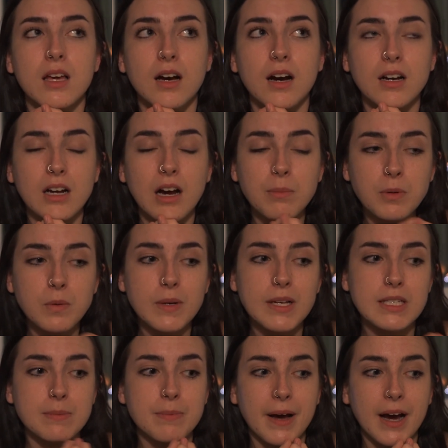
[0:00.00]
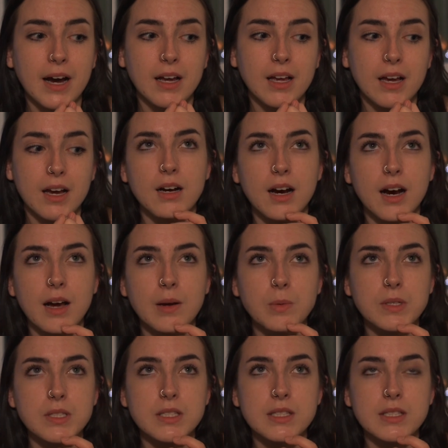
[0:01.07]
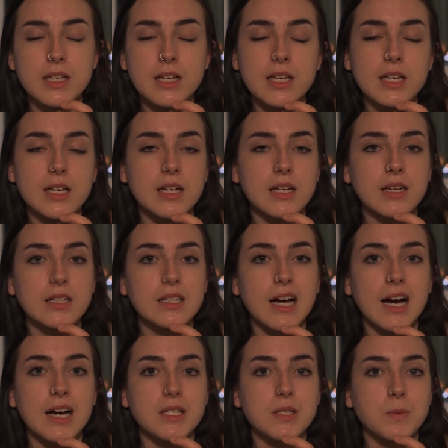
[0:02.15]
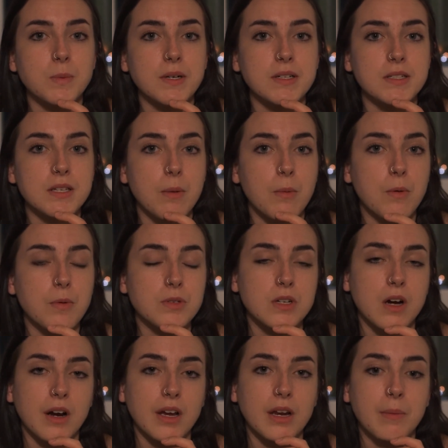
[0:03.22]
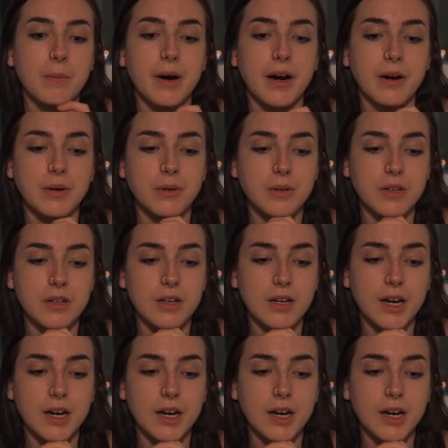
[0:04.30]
a couple weeks back, I was sitting in a class where someone was talking about